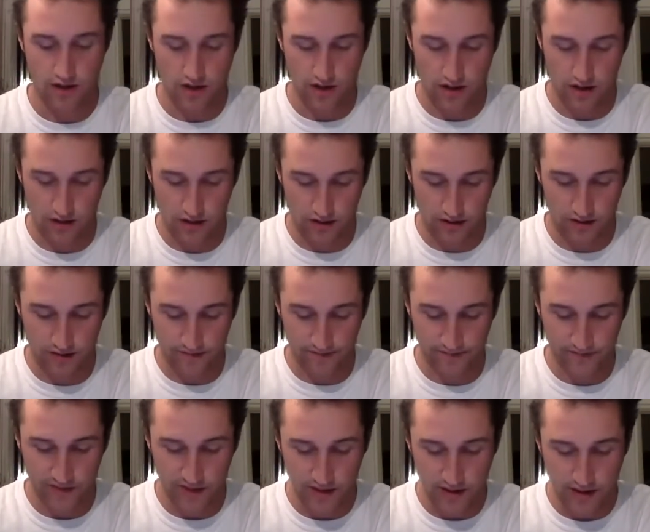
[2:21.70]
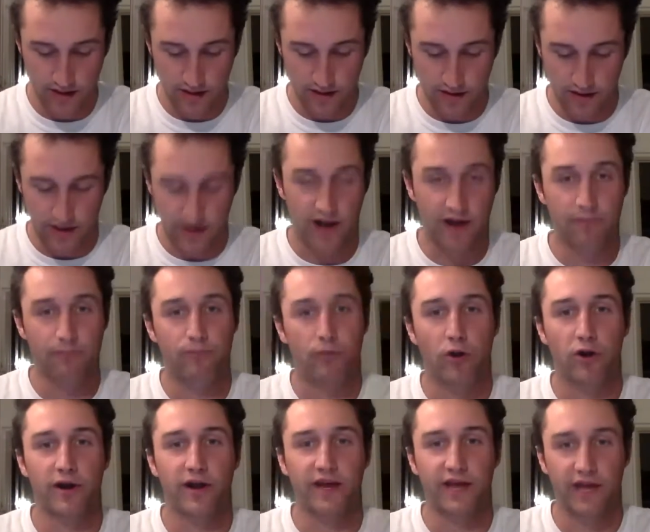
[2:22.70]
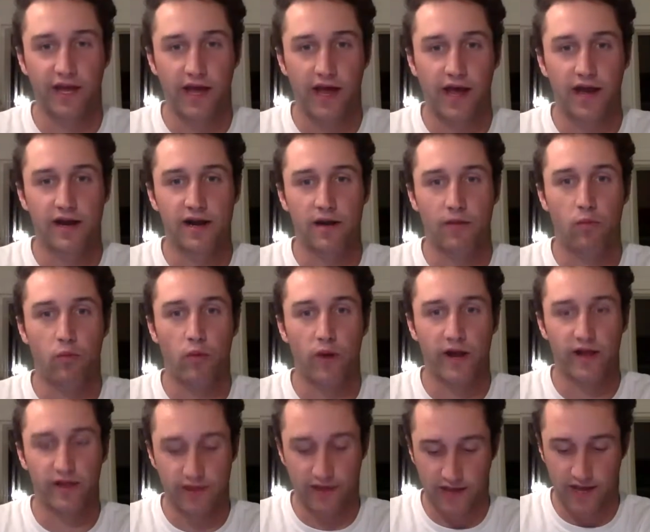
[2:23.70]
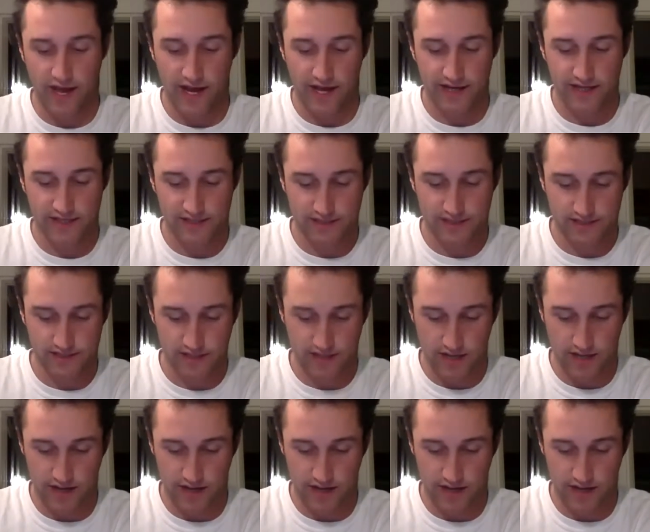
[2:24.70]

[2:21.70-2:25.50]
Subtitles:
Um, and Barnicki ended up winning the case,